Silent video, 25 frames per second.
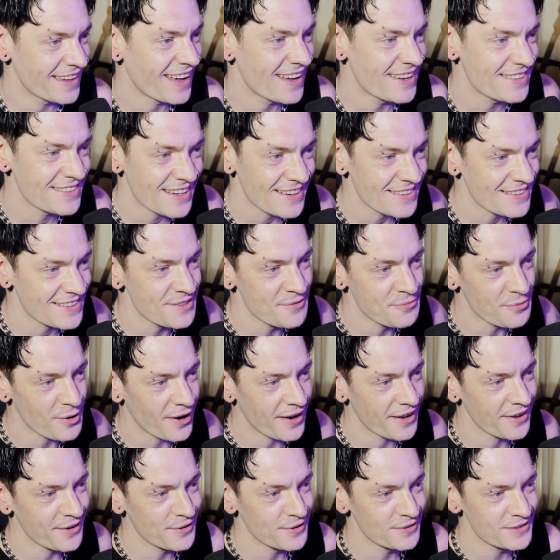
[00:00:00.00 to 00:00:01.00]
It's actually
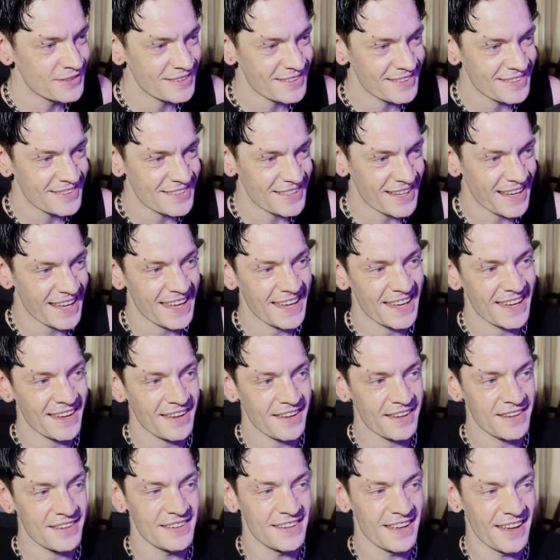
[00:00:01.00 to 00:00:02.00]
wild to
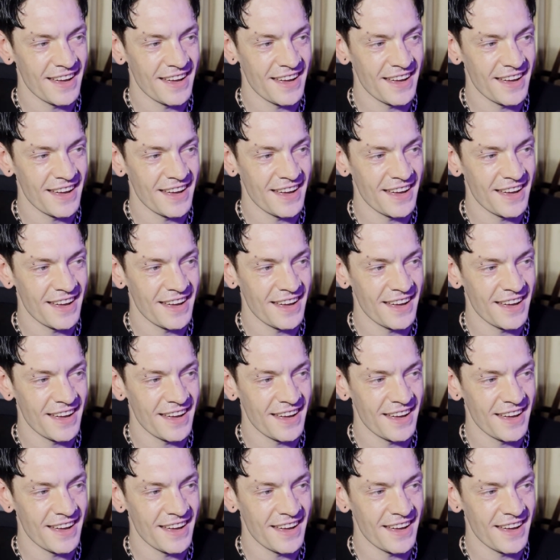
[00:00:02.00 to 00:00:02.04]
hear,